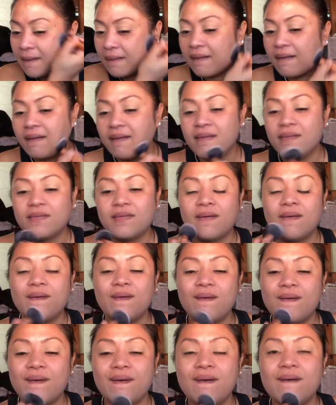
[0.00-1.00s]
There you
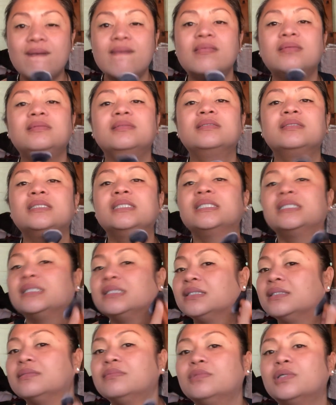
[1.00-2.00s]
go.
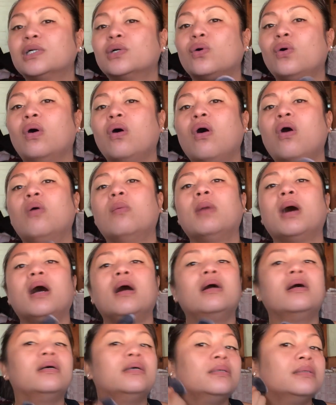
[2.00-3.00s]
Mà ngon bà.
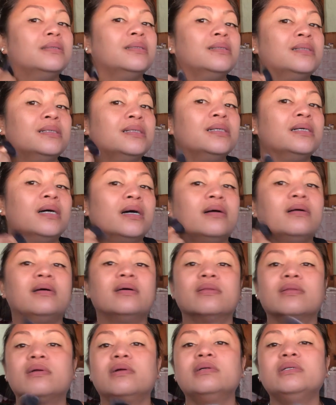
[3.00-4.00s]

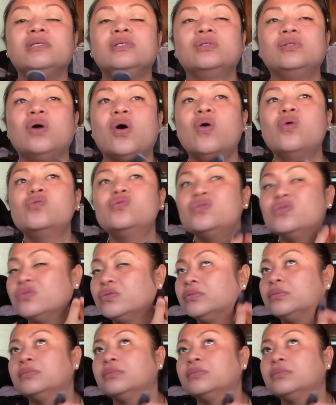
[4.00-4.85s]
There you go.